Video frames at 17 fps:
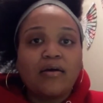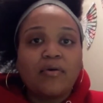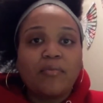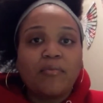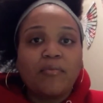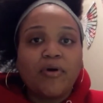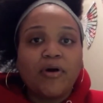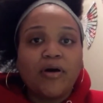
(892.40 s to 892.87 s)

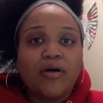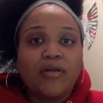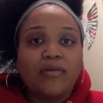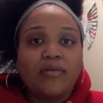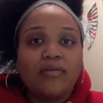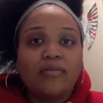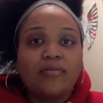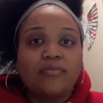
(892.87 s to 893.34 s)
but
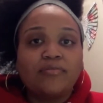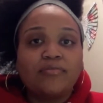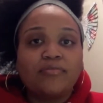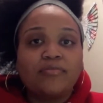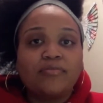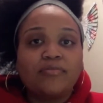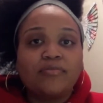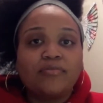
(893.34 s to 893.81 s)

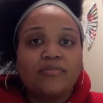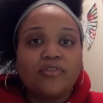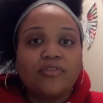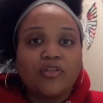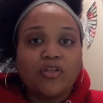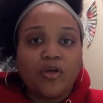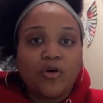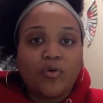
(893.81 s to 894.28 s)
you
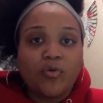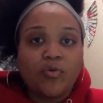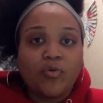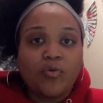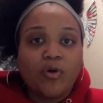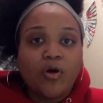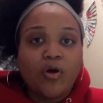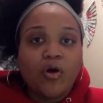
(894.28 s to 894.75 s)
know,
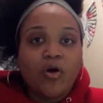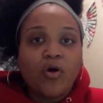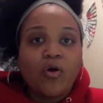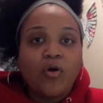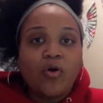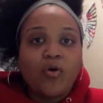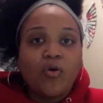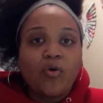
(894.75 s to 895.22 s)

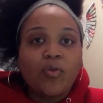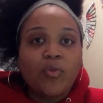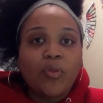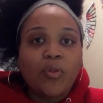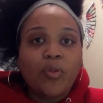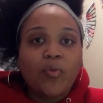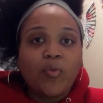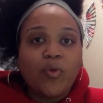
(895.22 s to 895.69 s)

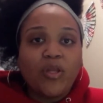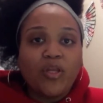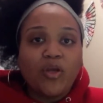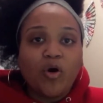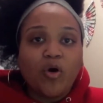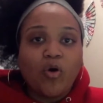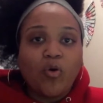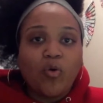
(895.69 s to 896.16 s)
we
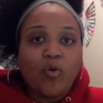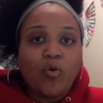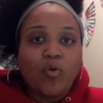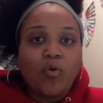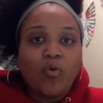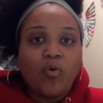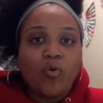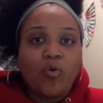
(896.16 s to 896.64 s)
know
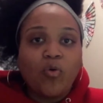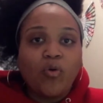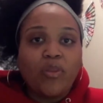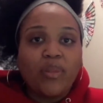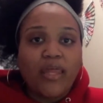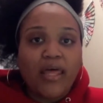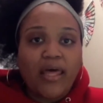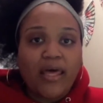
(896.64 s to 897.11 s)

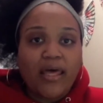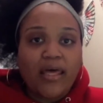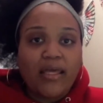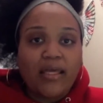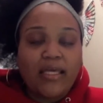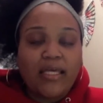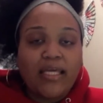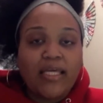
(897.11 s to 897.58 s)
that
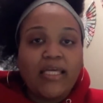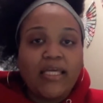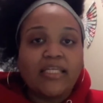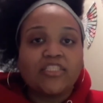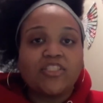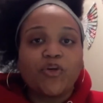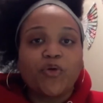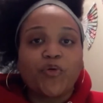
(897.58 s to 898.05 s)
he
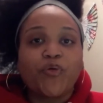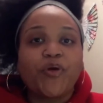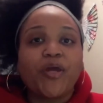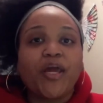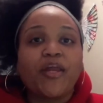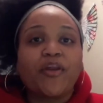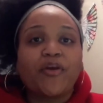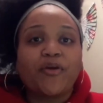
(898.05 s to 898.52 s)
is the
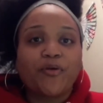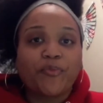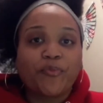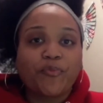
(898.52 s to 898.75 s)
Creator